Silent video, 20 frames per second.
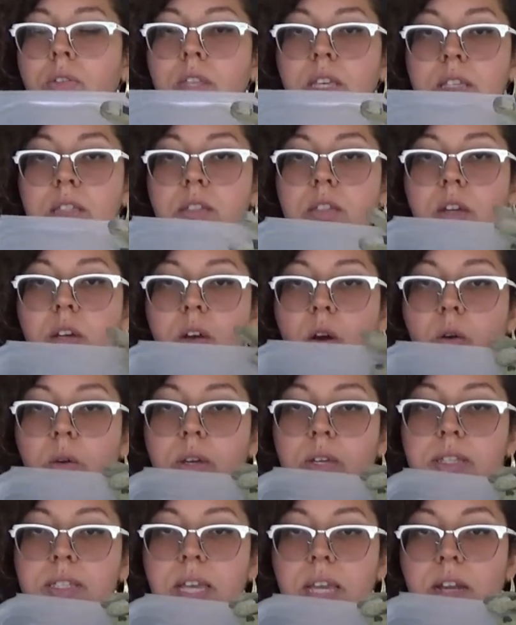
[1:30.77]
to-go
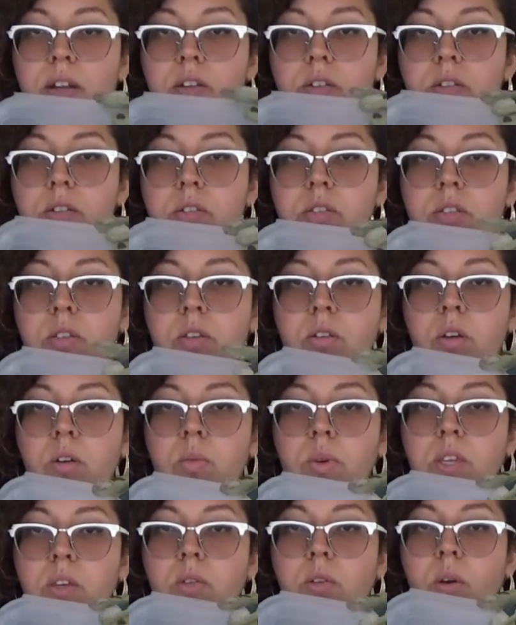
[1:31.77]
containers. You know,
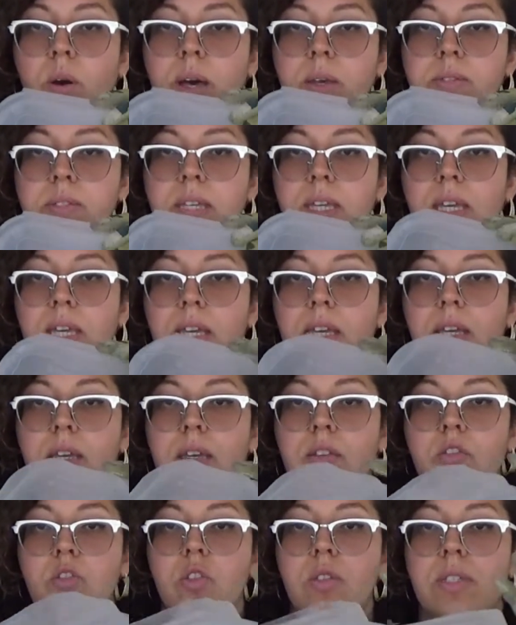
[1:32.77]
when you go out to
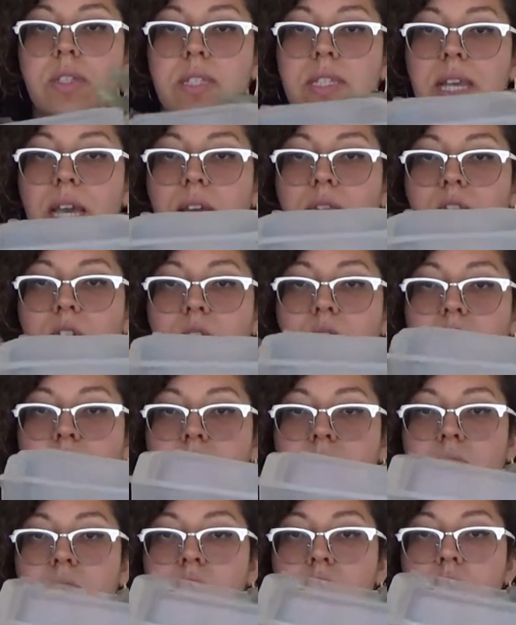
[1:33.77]
eat, just save your
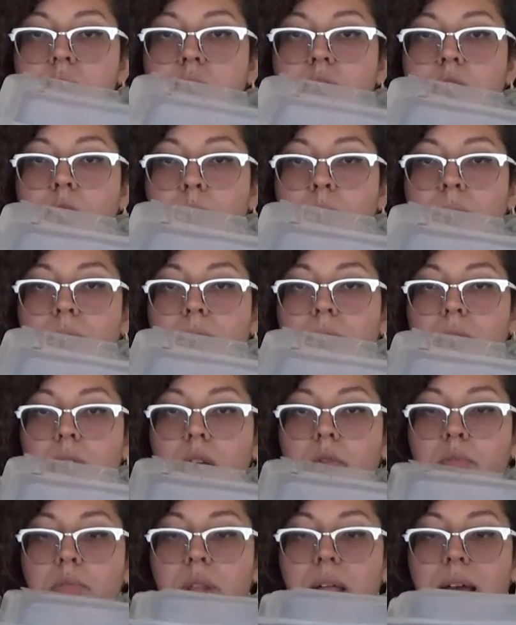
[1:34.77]
containers if they're made out
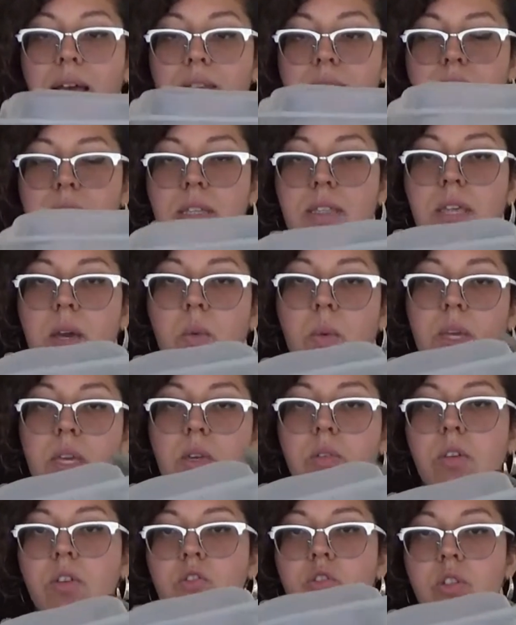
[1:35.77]
of plastic. That way
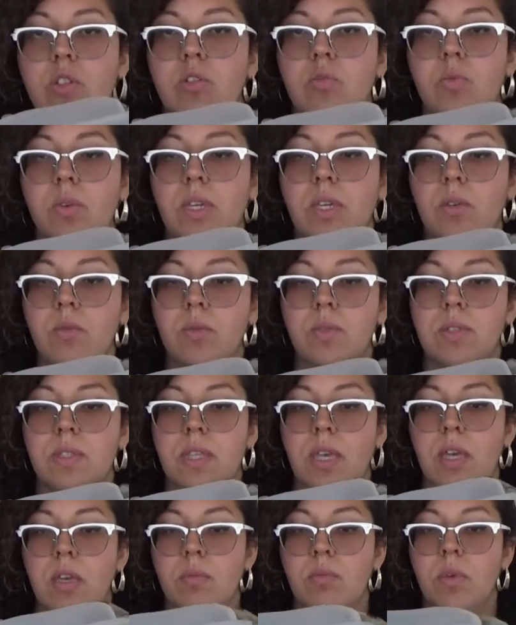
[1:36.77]
you can just reuse
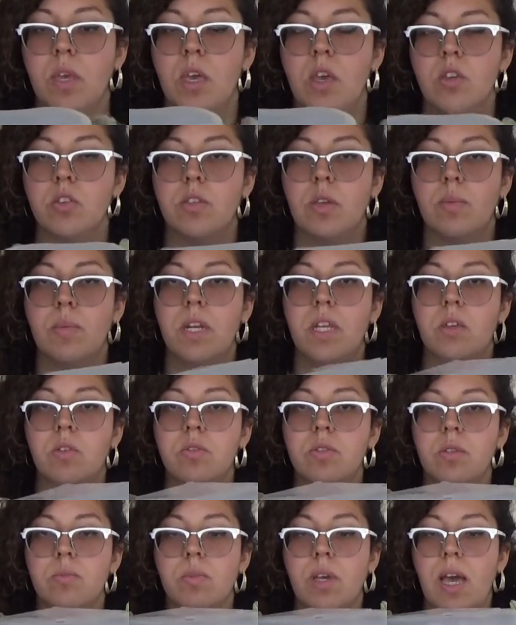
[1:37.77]
them. So I'm going to
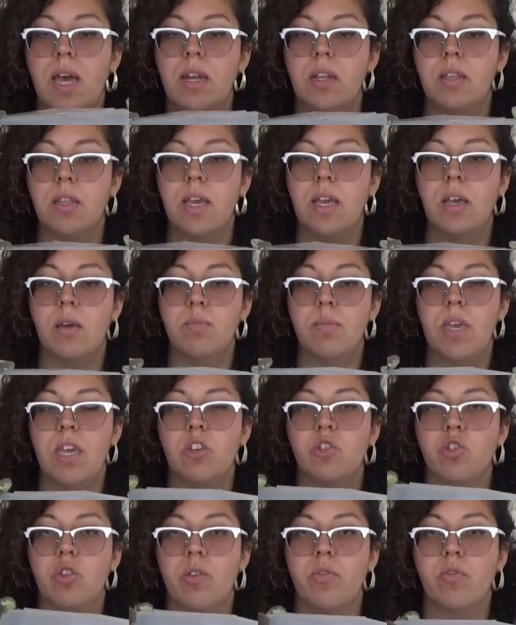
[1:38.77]
use them kind of like a
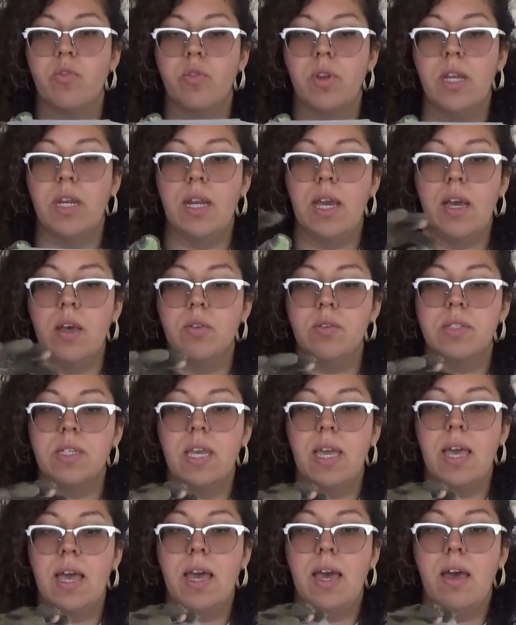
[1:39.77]
makeshift greenhouse.
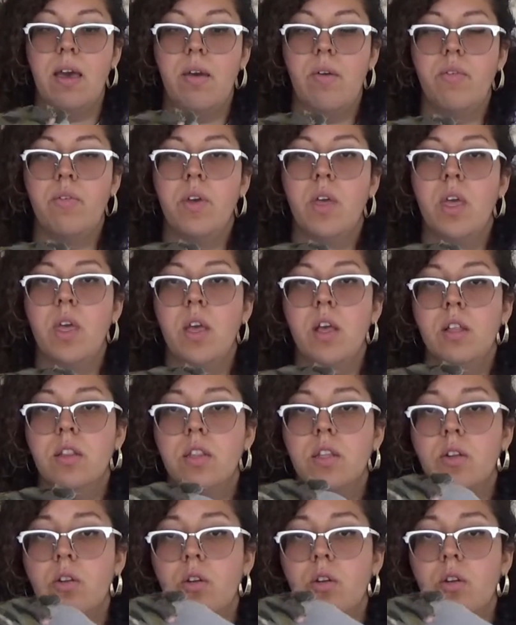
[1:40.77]
They have little